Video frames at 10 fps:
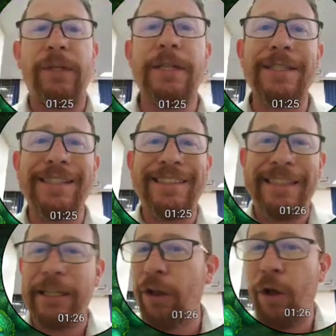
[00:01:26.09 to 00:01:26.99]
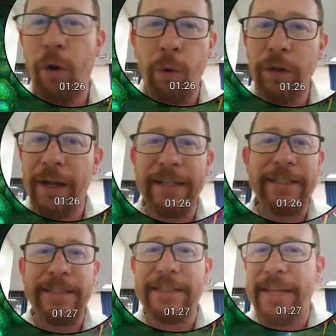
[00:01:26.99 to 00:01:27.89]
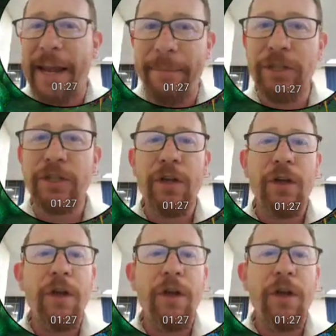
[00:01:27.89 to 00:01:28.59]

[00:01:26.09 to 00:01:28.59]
doesn't deal a whole lot of damage